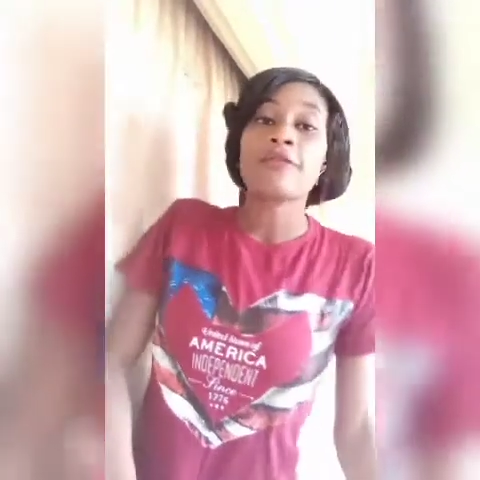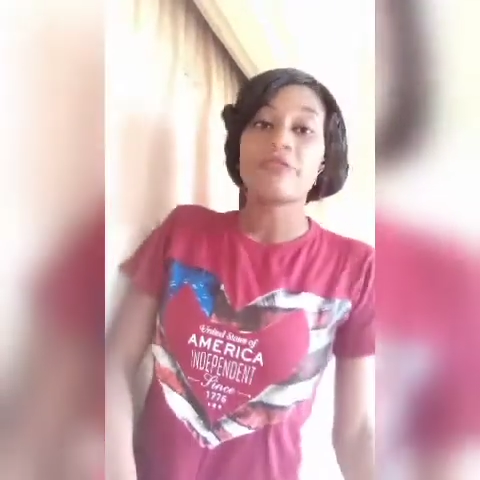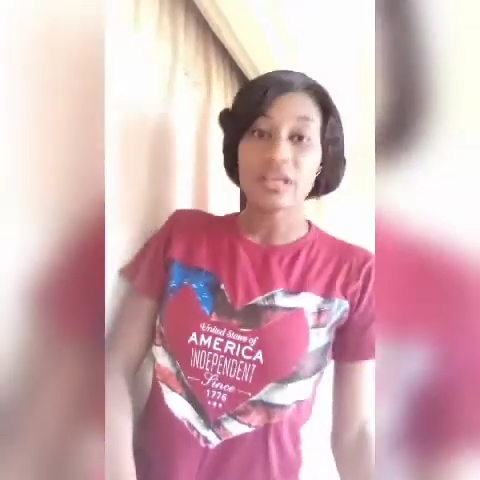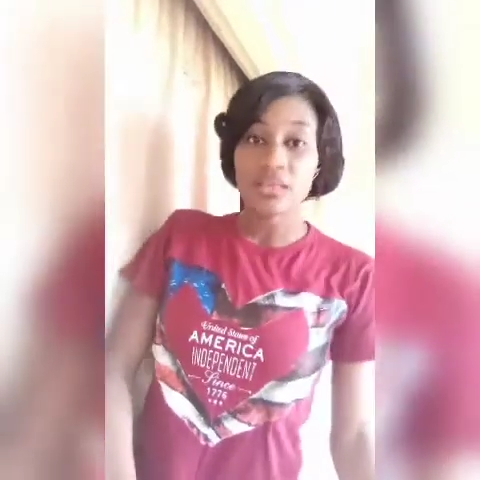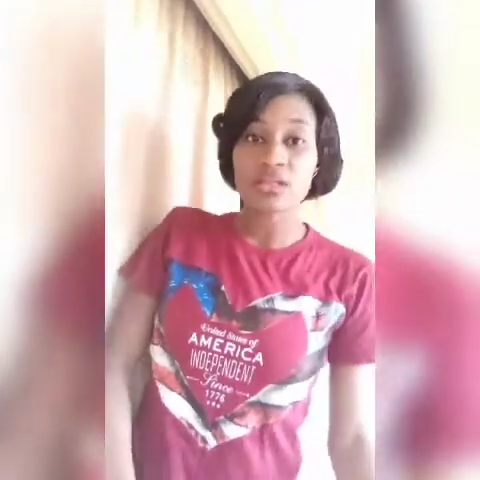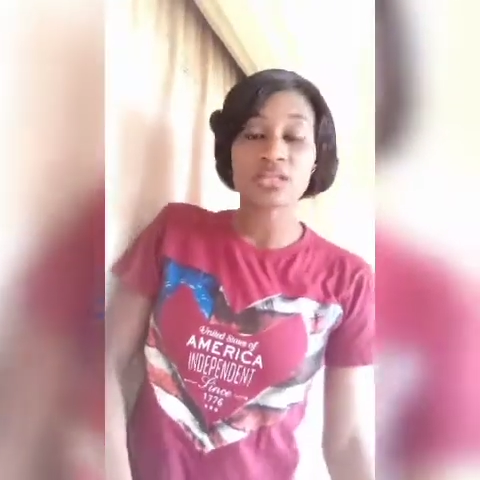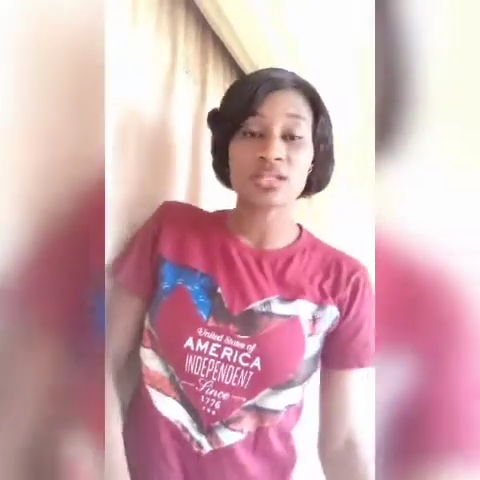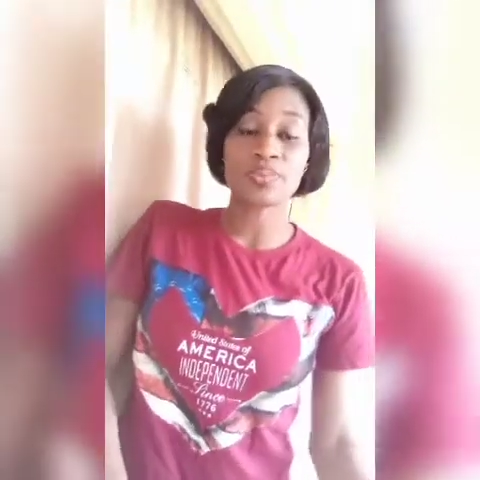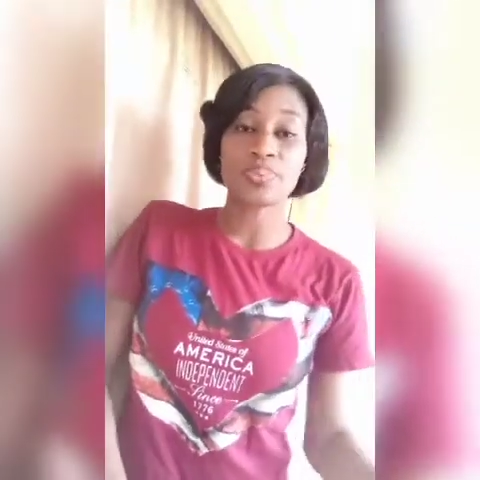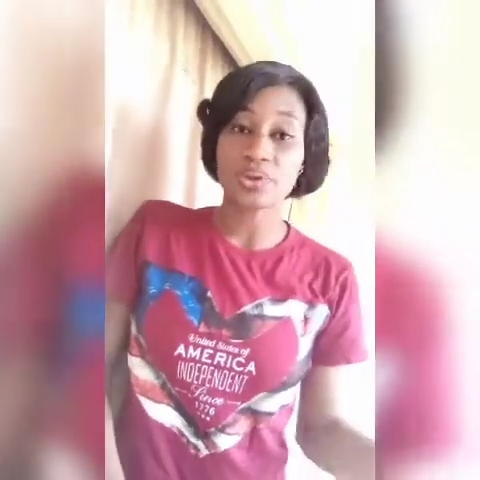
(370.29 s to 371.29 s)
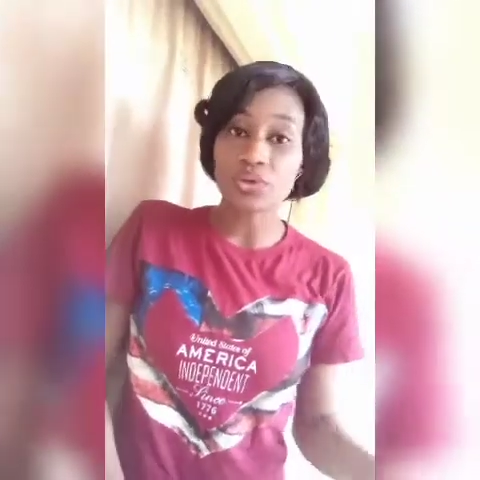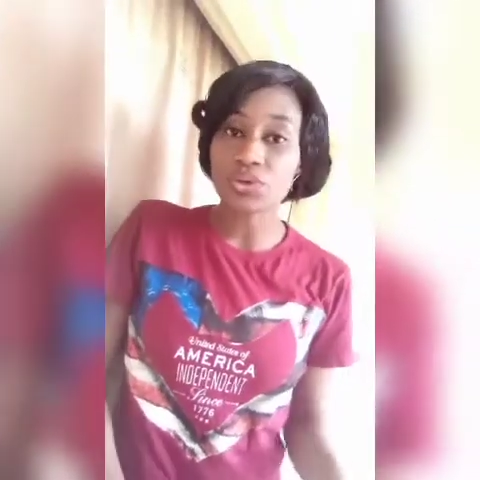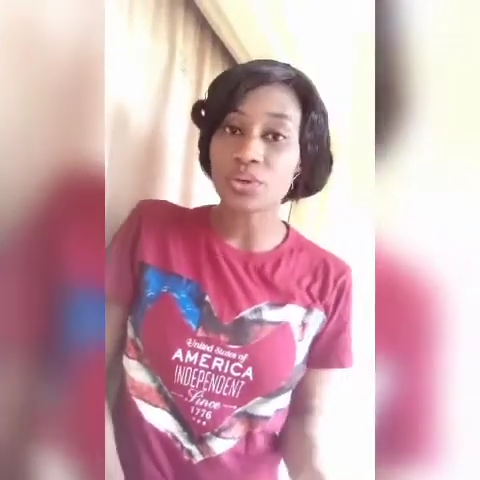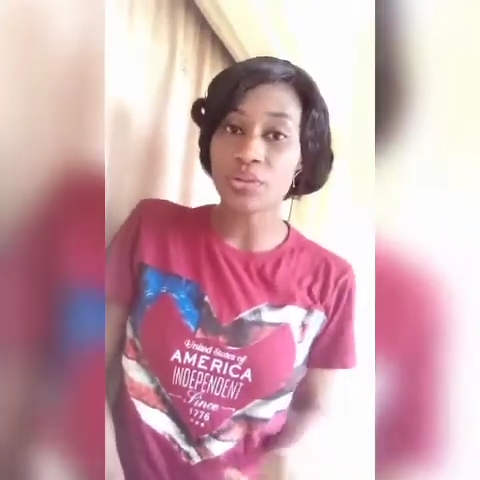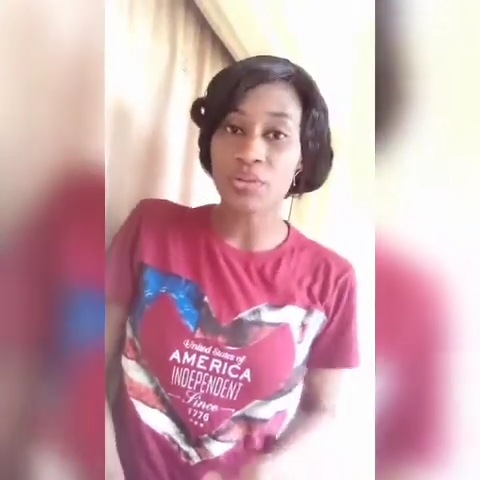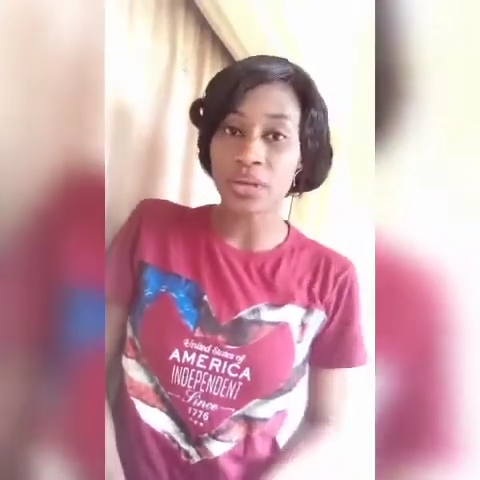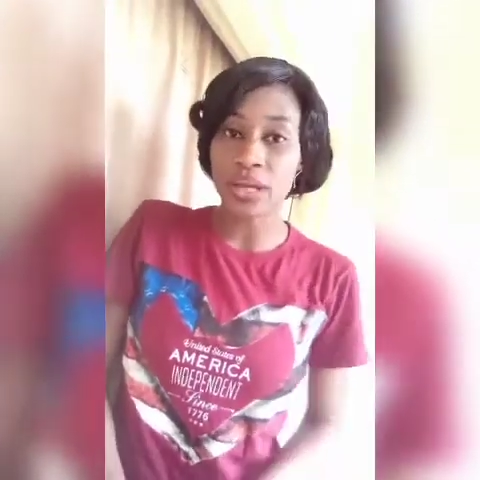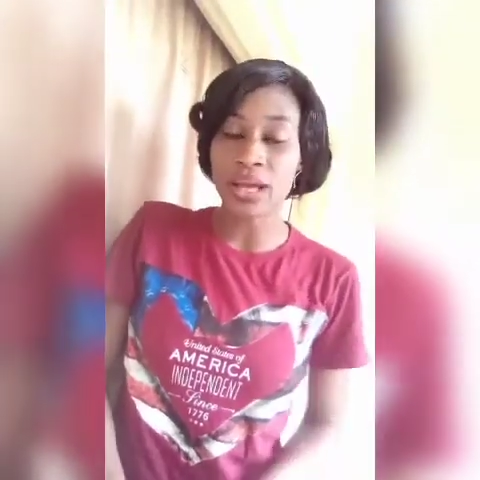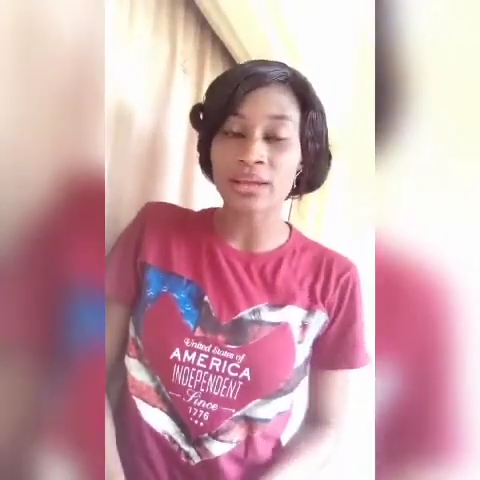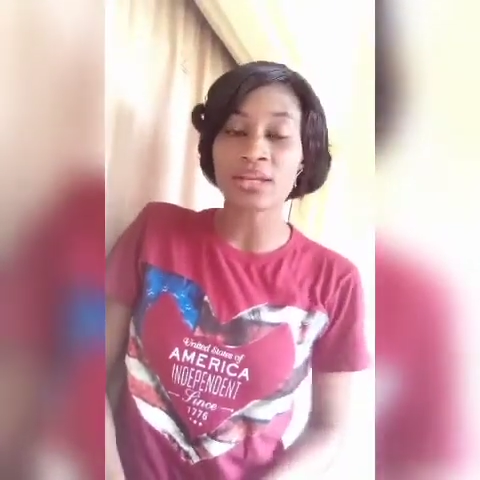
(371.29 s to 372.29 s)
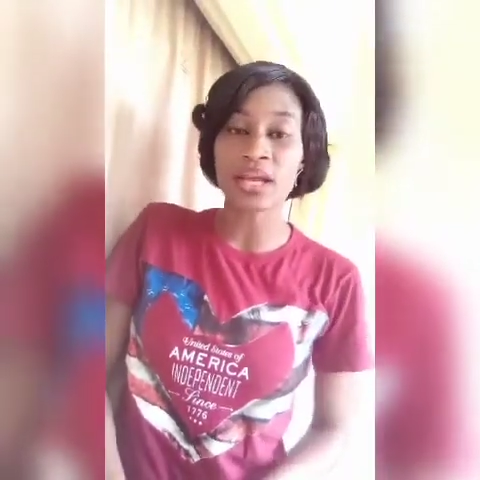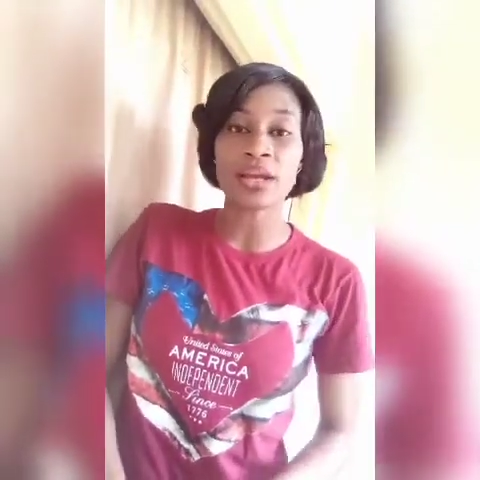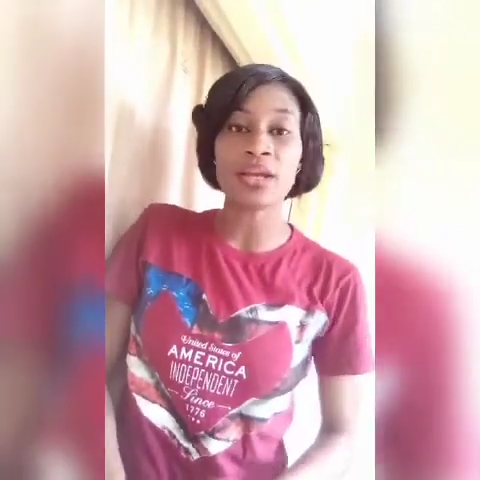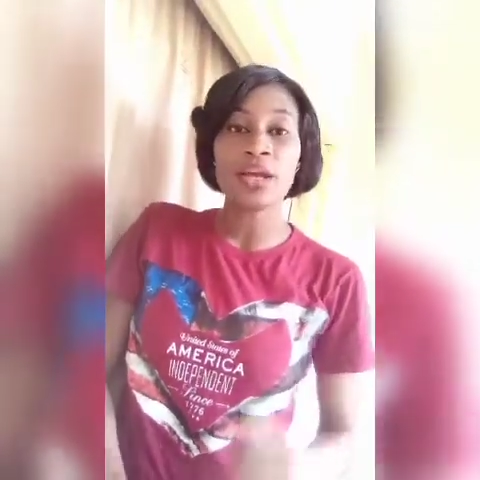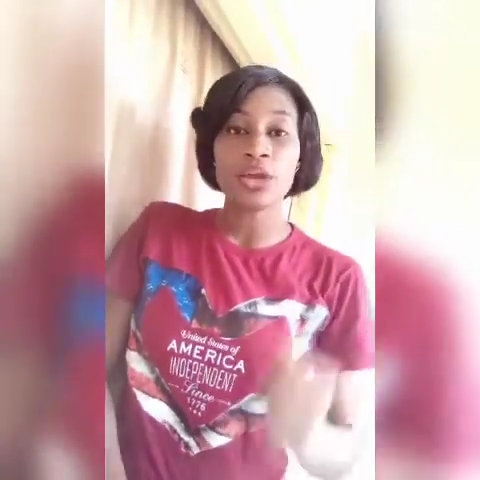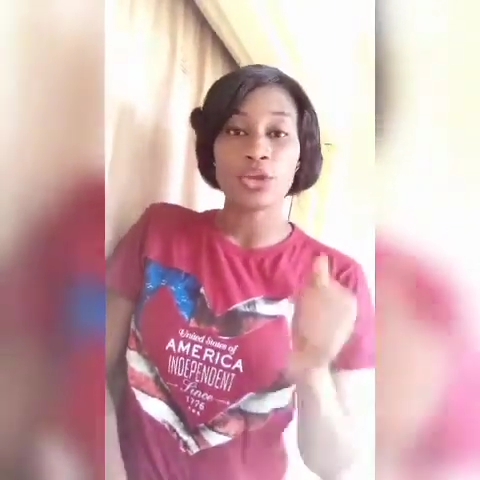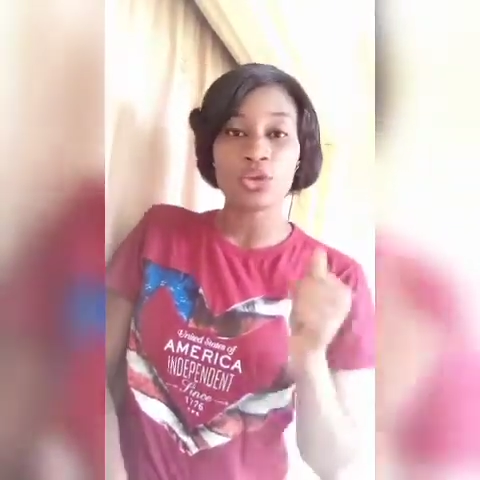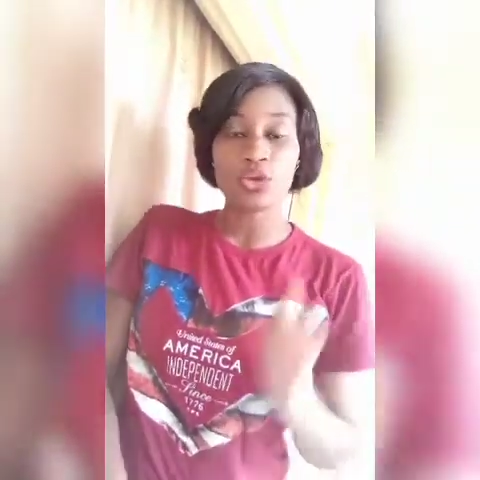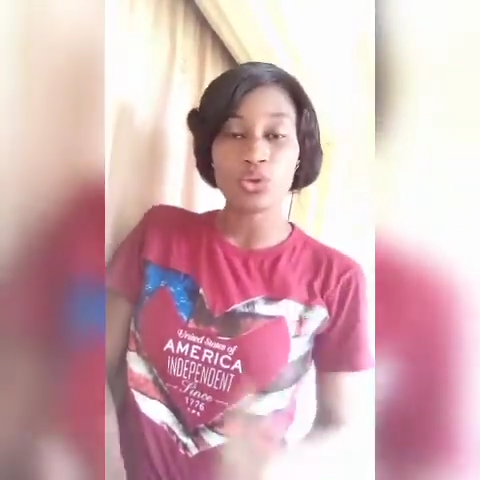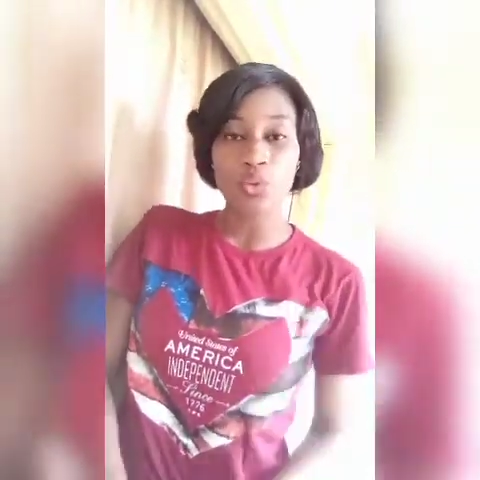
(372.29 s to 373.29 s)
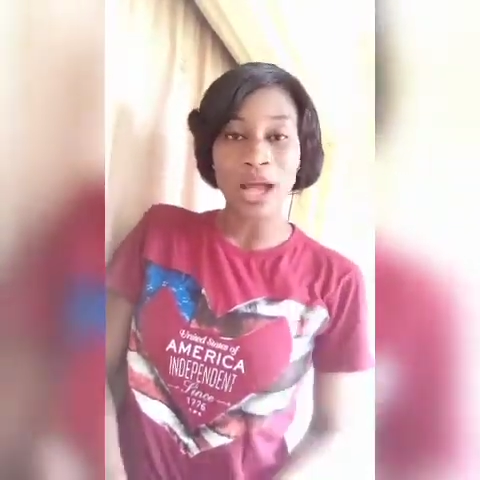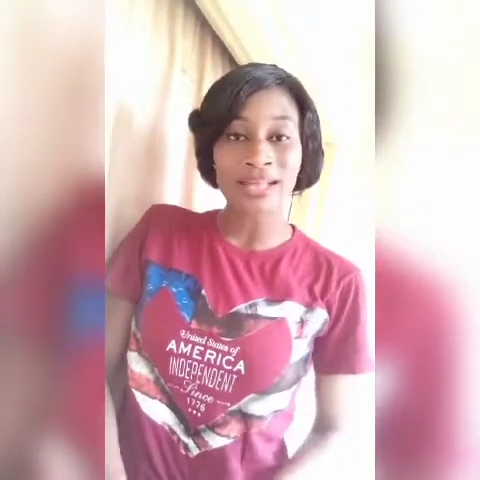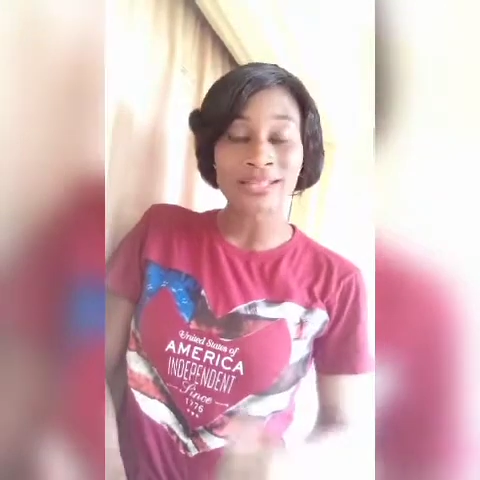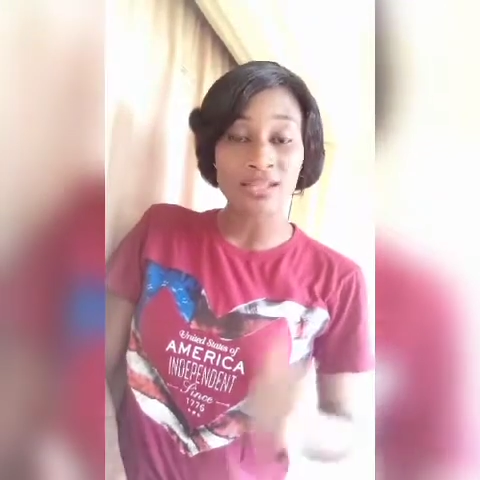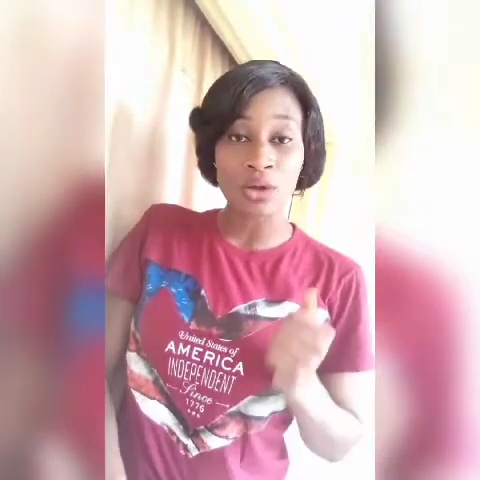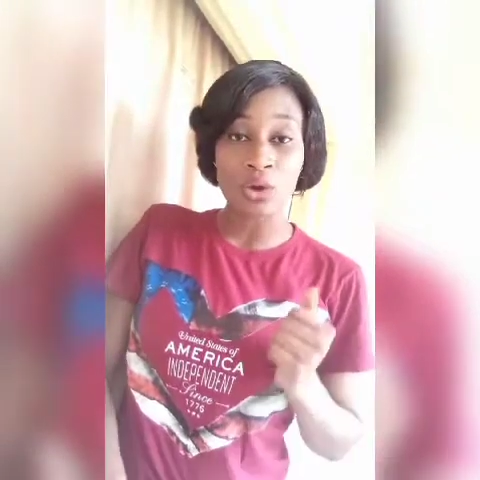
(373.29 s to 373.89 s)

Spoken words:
faith is a spiritual thing, and then you, as